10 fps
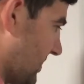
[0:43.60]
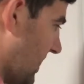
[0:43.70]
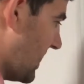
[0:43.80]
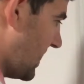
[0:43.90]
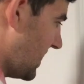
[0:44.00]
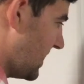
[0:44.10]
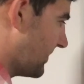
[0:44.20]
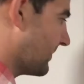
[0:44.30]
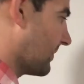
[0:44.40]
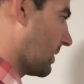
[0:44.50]
80
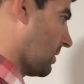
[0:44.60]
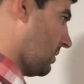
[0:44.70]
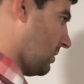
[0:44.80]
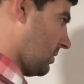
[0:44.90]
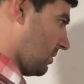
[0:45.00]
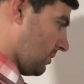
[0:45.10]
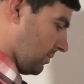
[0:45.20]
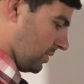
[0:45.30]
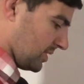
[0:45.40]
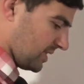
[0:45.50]

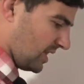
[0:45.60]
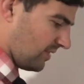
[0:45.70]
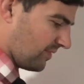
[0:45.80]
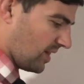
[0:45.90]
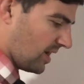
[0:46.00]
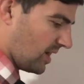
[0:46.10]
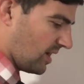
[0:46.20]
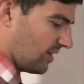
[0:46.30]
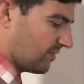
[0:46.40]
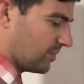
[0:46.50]
plus
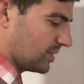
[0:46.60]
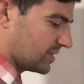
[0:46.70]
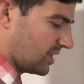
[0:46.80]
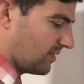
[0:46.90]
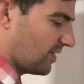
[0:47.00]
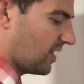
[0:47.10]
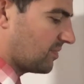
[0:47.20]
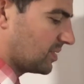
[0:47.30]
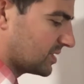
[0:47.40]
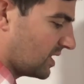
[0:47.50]
85 plus 85
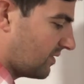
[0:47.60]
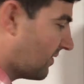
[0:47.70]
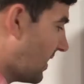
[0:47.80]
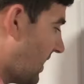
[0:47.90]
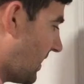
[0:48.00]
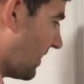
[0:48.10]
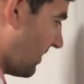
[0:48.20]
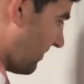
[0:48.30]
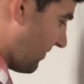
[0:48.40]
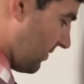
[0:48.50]
plus
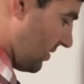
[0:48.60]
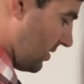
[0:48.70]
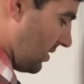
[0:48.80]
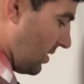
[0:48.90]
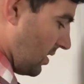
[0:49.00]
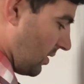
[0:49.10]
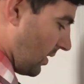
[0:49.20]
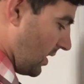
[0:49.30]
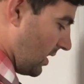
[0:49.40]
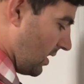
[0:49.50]
85.
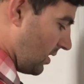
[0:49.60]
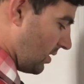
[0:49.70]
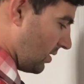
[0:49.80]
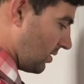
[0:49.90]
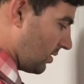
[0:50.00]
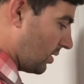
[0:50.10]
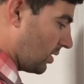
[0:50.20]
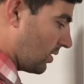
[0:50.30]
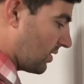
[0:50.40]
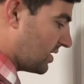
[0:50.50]
Okay,
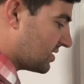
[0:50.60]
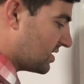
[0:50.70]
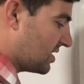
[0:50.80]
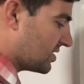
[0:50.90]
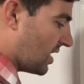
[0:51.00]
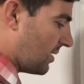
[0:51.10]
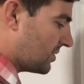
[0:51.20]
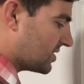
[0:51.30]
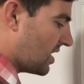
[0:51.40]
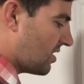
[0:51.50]
this is, I
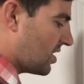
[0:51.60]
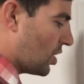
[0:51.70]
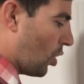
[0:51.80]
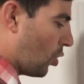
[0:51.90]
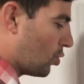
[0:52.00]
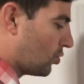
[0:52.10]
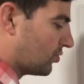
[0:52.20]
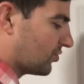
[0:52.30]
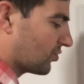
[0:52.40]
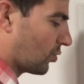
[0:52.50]
would say, the old
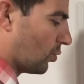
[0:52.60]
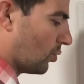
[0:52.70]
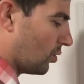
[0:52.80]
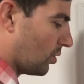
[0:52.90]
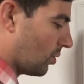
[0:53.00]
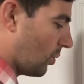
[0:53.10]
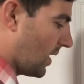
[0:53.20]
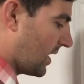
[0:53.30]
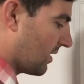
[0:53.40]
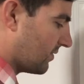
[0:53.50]
school
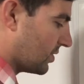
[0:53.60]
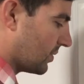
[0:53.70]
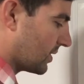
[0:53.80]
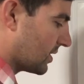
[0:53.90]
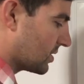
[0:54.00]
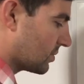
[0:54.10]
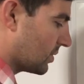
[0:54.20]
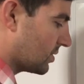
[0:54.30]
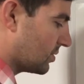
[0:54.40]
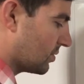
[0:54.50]
way of doing this.
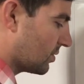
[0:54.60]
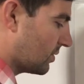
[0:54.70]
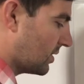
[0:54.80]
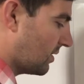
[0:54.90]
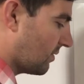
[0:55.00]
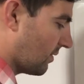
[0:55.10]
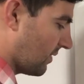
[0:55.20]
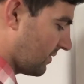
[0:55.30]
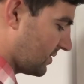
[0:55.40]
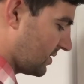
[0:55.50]
1, 2, 3, 4,
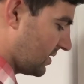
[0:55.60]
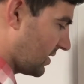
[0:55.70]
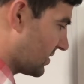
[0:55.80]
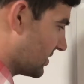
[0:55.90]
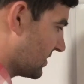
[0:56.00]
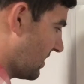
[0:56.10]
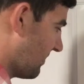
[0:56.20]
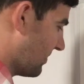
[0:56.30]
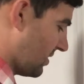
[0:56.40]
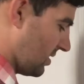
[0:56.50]
5, 6,
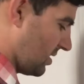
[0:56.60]
7,